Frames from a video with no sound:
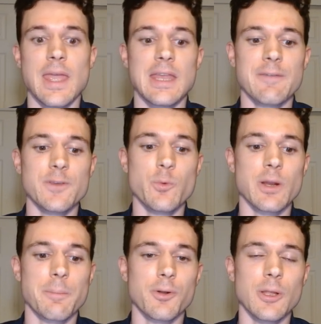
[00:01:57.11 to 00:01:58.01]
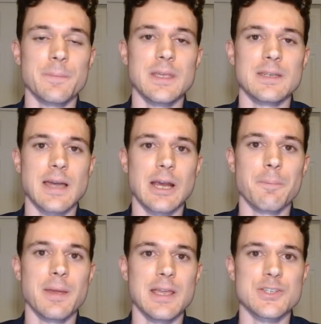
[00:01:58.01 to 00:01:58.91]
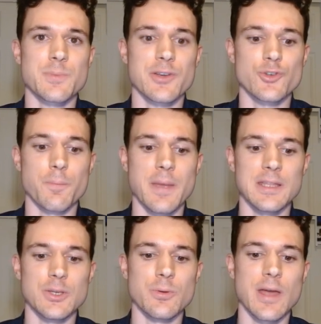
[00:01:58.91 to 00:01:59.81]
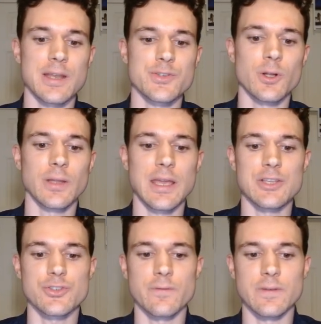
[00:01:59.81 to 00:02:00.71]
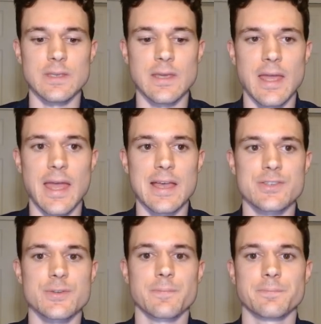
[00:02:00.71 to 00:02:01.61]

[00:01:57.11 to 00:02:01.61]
And if you want to pull up the entire paste special menu, that is Alt H V S.